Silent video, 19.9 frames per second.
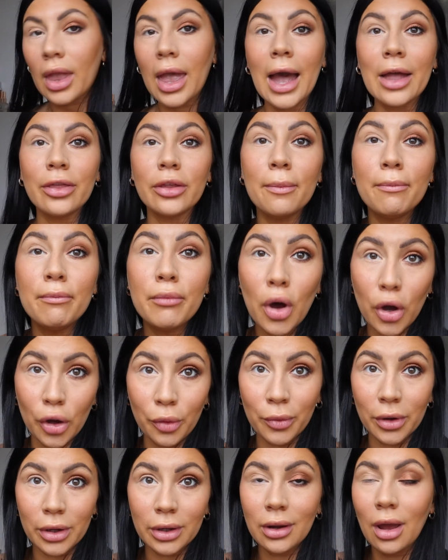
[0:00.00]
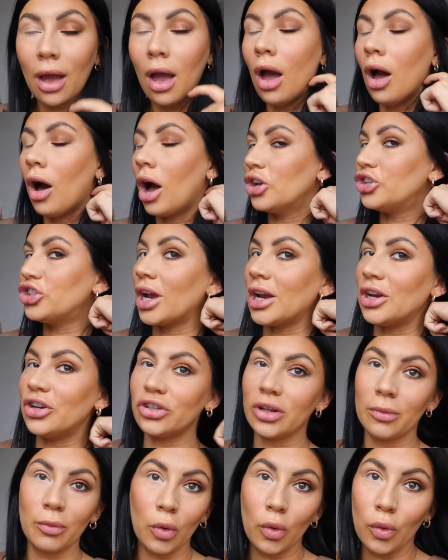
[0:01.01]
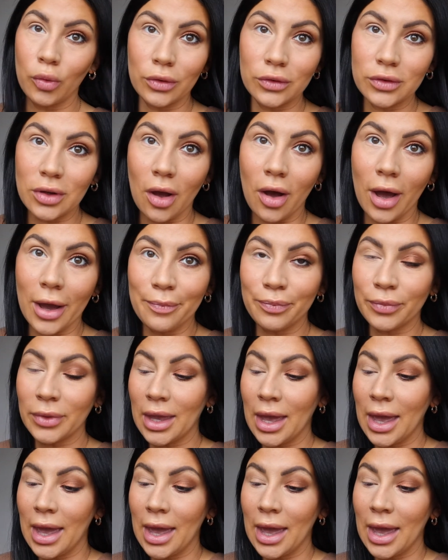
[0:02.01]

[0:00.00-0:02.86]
at the moment, I change them all the time,